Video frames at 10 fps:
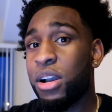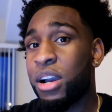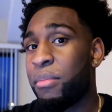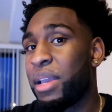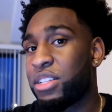
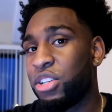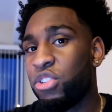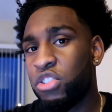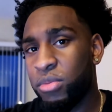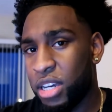commit to the
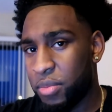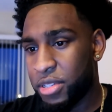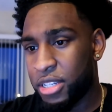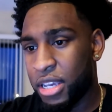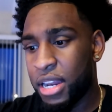YouTube
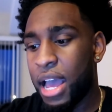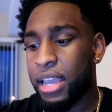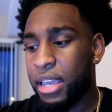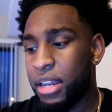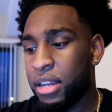100%. I
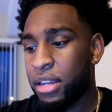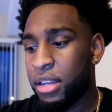can,